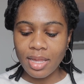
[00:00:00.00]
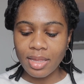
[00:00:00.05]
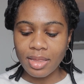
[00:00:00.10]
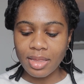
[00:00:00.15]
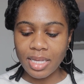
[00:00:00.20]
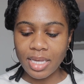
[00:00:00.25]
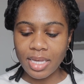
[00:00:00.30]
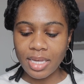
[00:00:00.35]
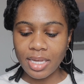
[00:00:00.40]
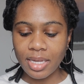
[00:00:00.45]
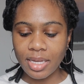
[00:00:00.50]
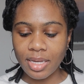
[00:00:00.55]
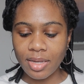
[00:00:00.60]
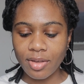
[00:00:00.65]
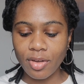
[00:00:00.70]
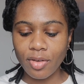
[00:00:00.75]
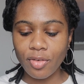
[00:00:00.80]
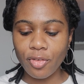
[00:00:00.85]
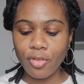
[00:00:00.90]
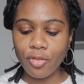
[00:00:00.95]
the
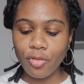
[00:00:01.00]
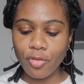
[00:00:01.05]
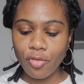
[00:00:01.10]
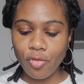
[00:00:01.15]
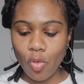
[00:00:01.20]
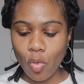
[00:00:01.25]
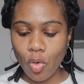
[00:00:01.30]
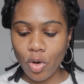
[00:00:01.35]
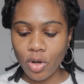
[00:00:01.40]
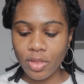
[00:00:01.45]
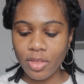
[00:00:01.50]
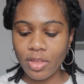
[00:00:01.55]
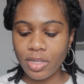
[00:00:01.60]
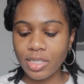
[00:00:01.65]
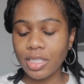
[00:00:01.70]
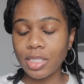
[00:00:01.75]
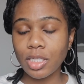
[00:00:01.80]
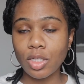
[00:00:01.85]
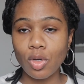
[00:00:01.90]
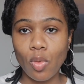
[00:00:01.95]
fourth
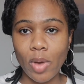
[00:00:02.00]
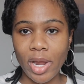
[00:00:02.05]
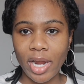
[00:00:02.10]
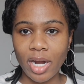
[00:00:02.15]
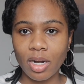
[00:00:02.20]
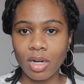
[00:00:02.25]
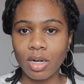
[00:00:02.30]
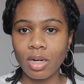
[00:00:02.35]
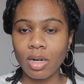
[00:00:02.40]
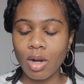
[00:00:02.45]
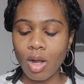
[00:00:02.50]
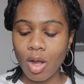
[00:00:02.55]
square